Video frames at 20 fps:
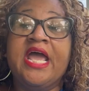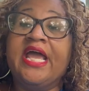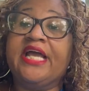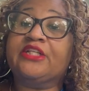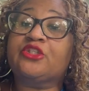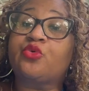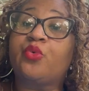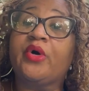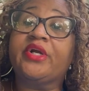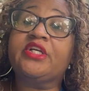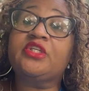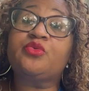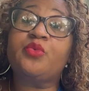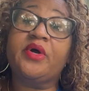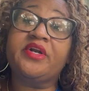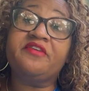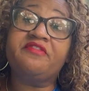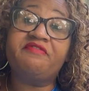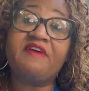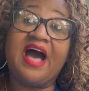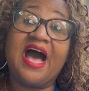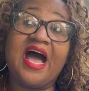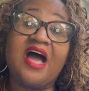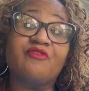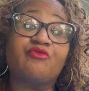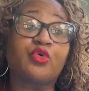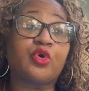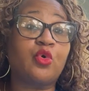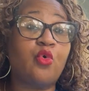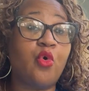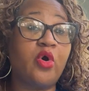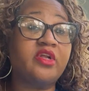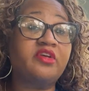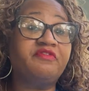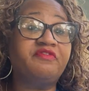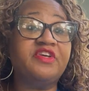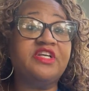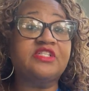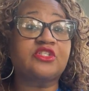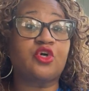In 2025, recording
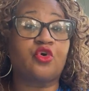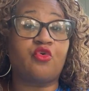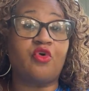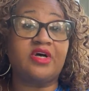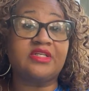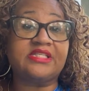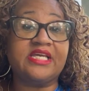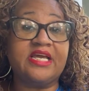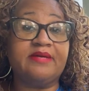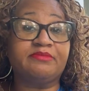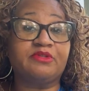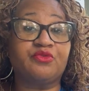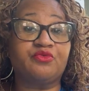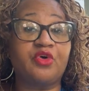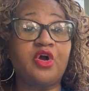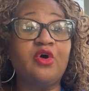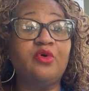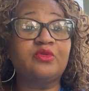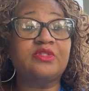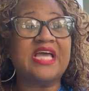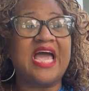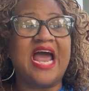fees across Hampton Roads